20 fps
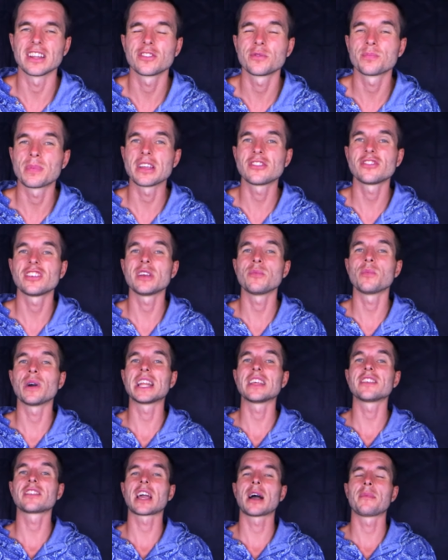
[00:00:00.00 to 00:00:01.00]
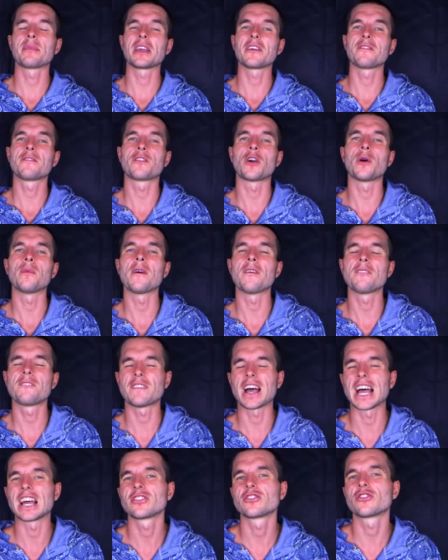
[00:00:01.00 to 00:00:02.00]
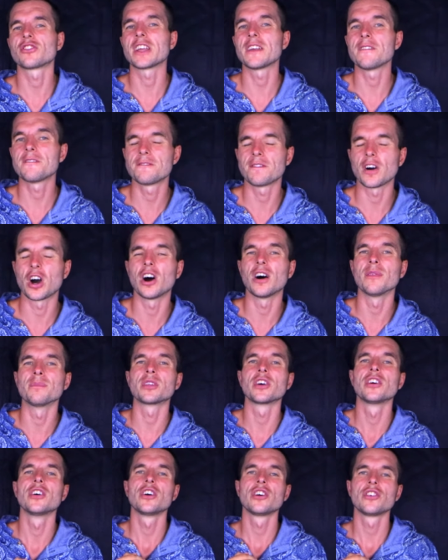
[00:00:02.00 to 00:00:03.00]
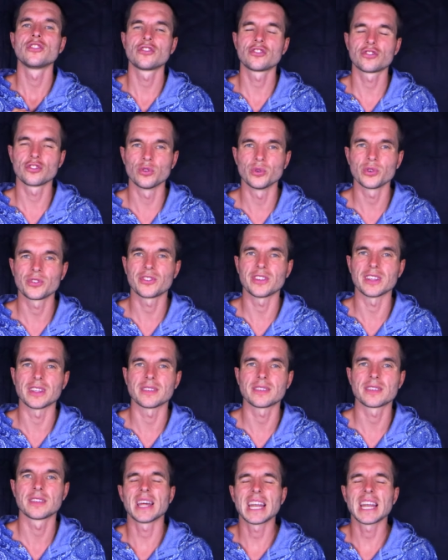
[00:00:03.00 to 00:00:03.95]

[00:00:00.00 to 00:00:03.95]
especially when it's coming from factory farmed sources.